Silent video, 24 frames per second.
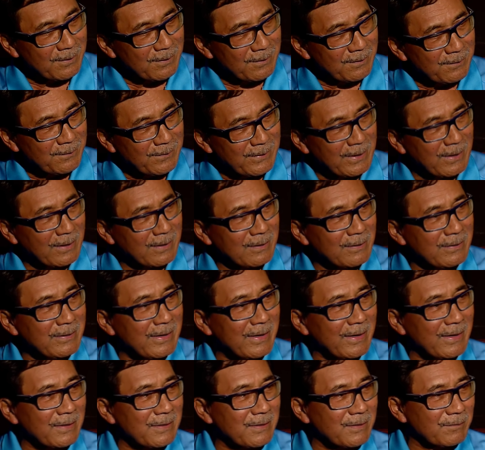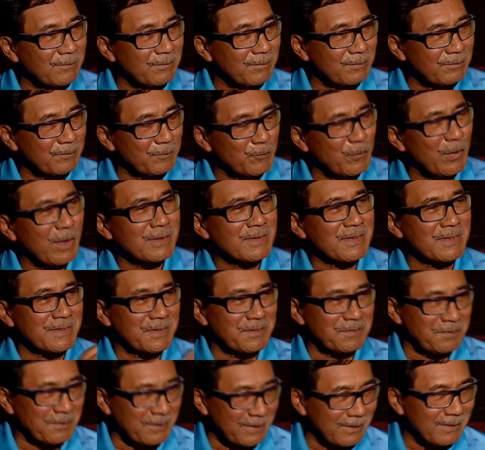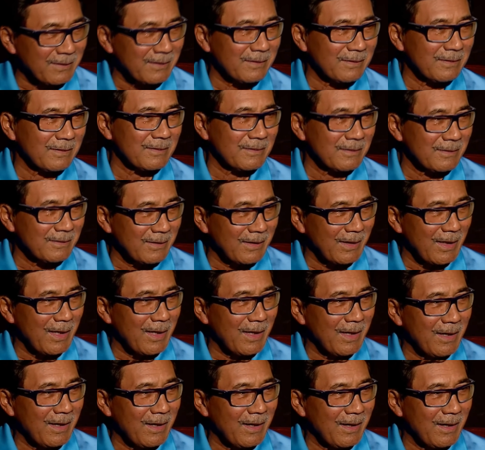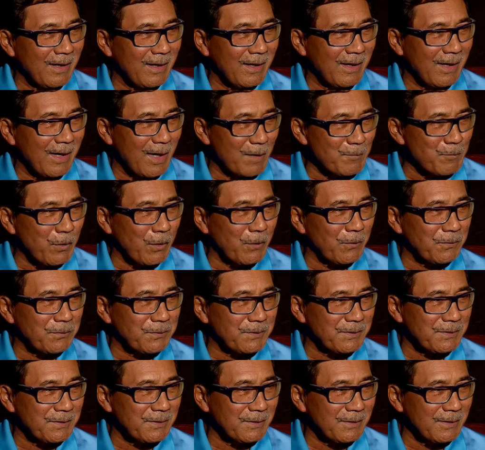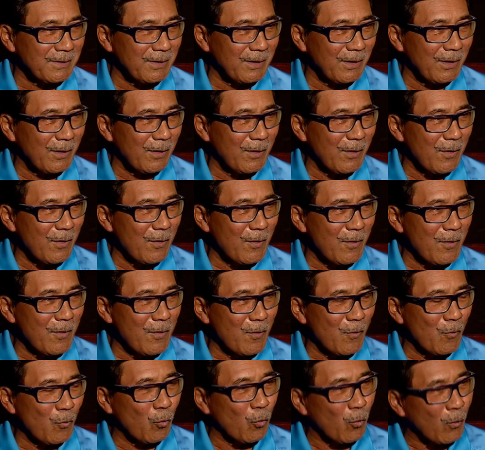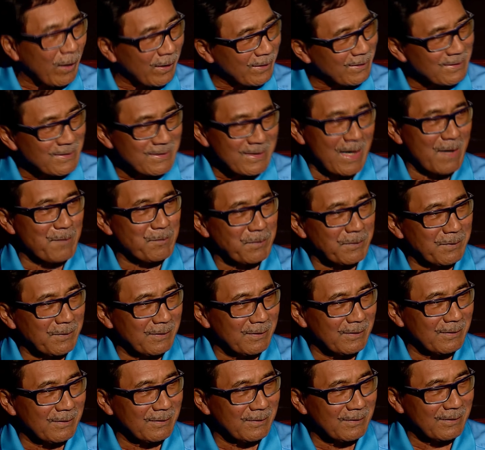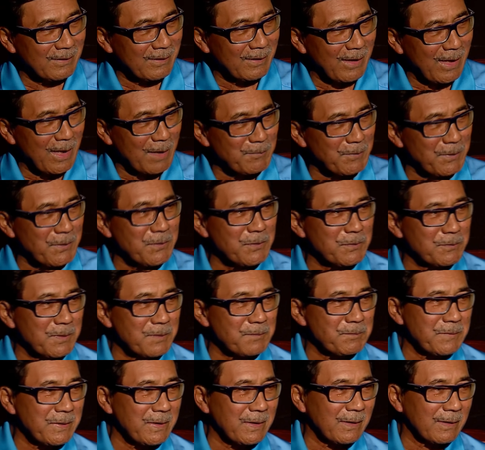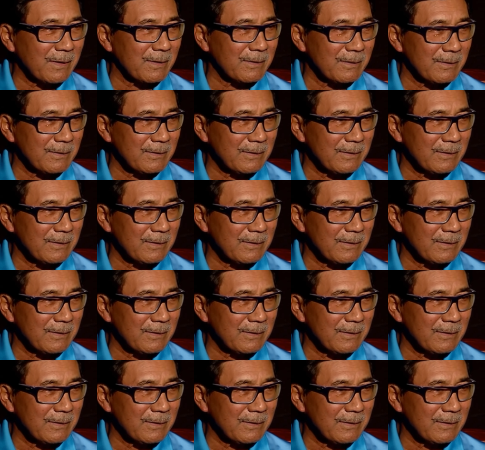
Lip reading: think positively about what has happened. I'm a human being,